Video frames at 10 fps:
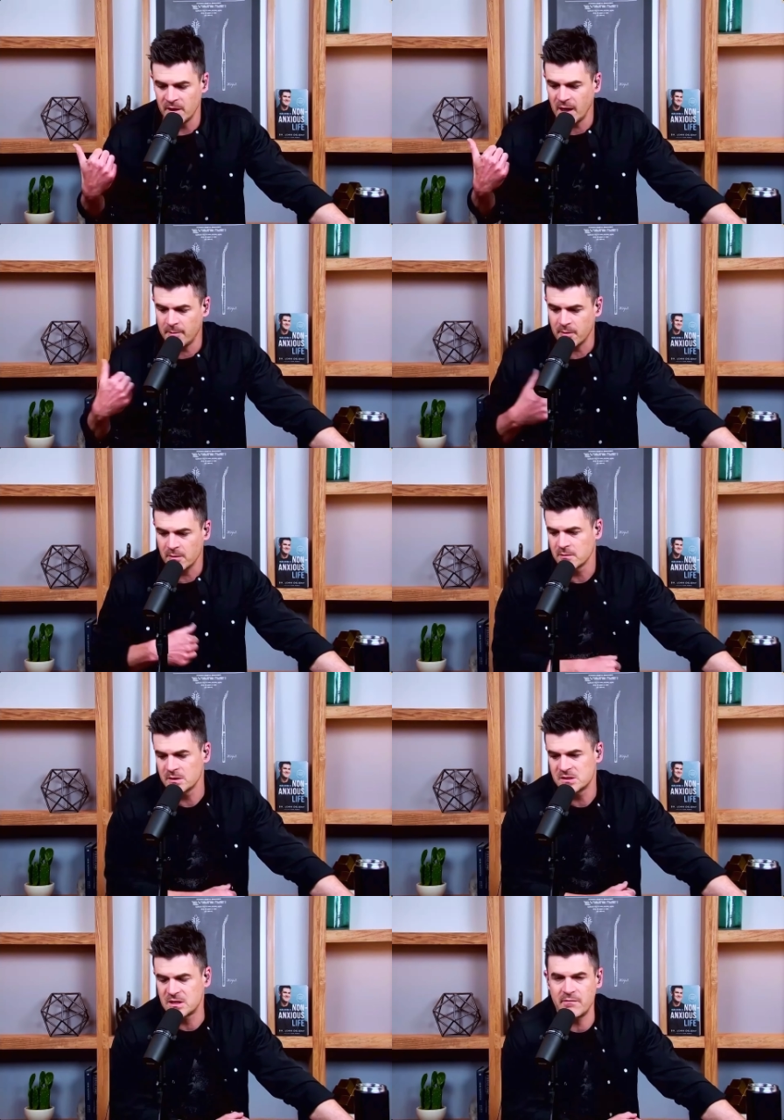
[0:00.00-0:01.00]
neighbor,
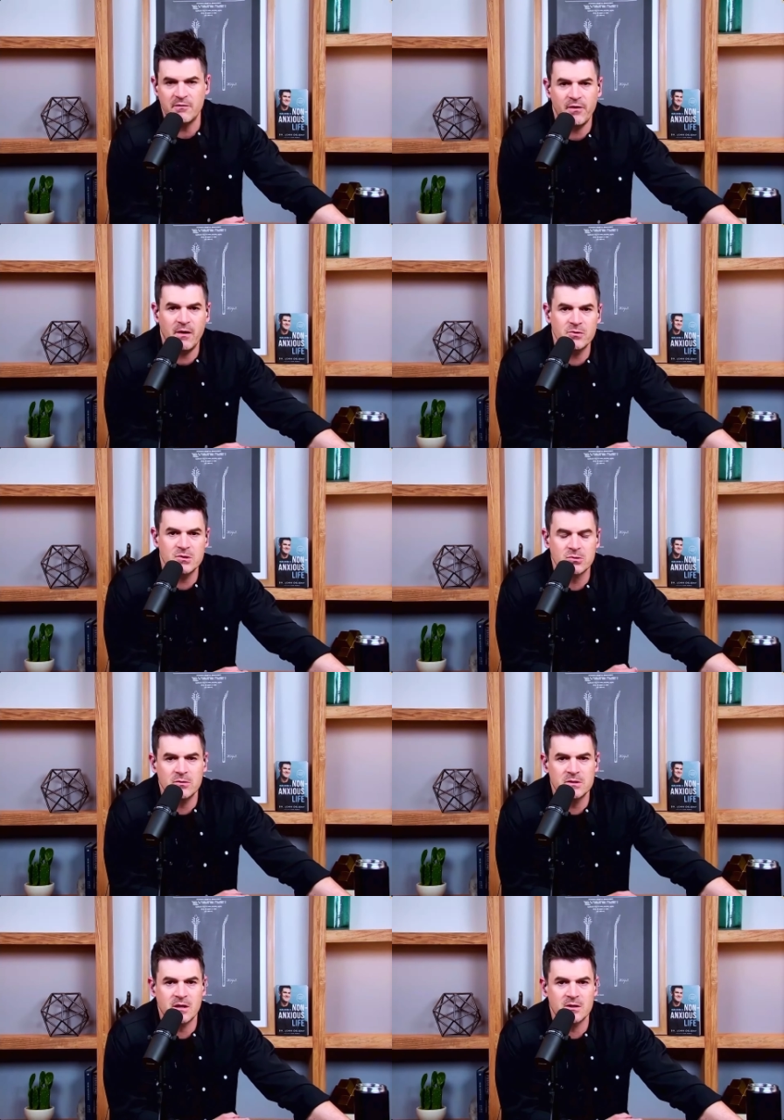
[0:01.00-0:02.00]
he's 75 years
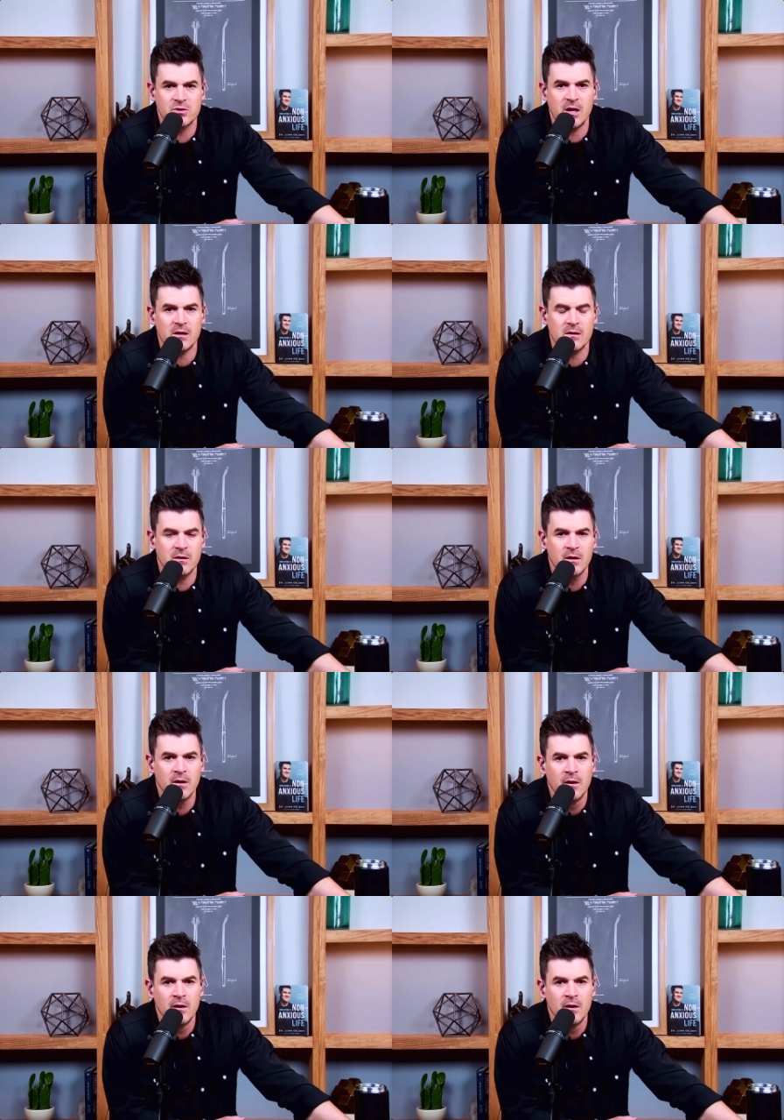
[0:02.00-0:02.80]
old. He's got a tractor,